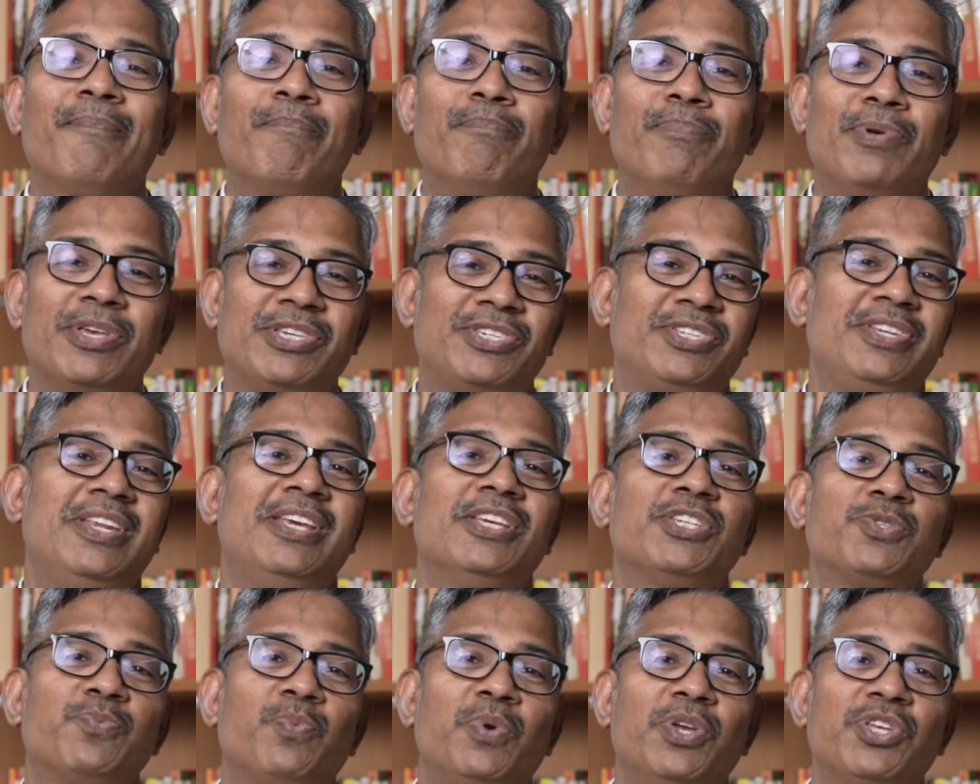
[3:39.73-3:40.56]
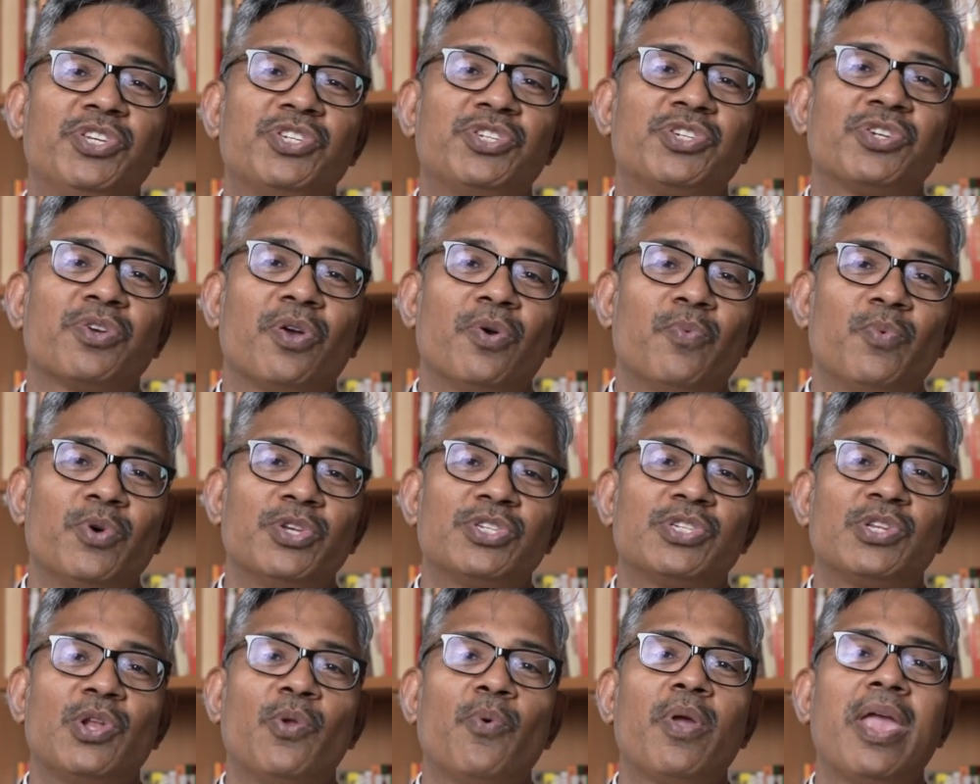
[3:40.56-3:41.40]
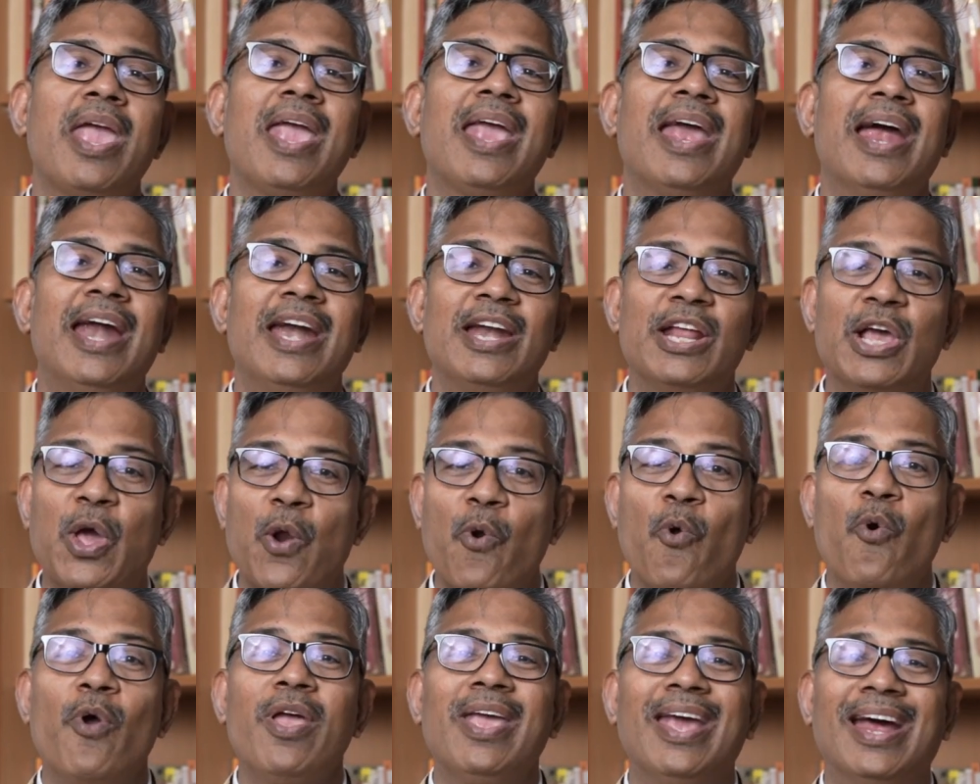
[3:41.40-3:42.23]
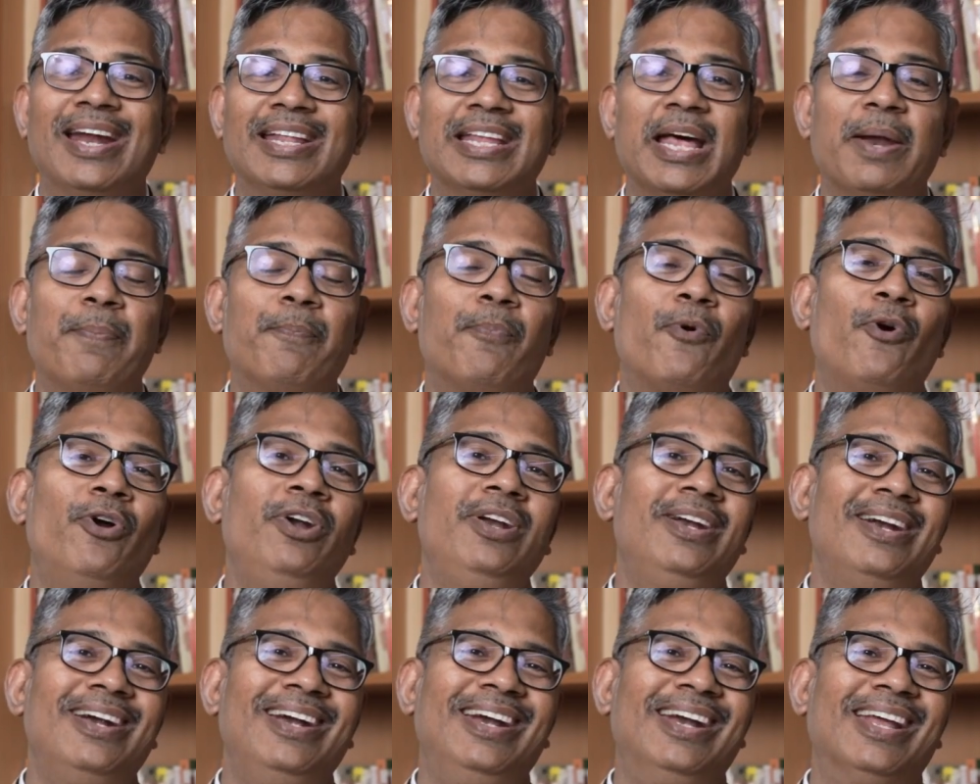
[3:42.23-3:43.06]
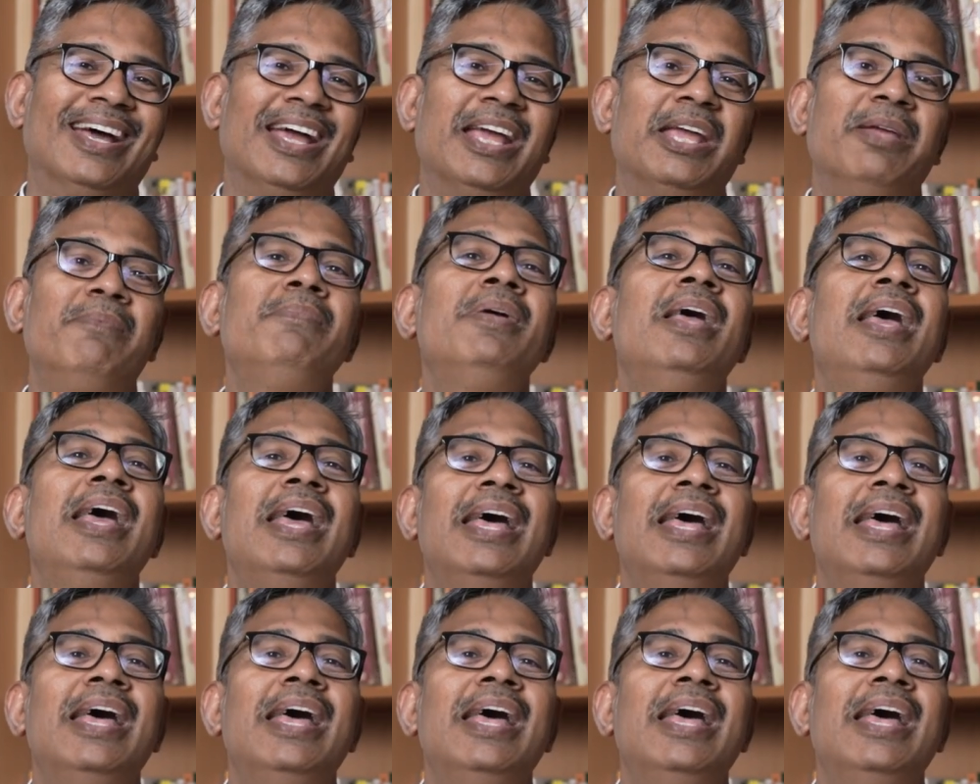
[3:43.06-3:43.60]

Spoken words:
business which was looking at growing at that point in time.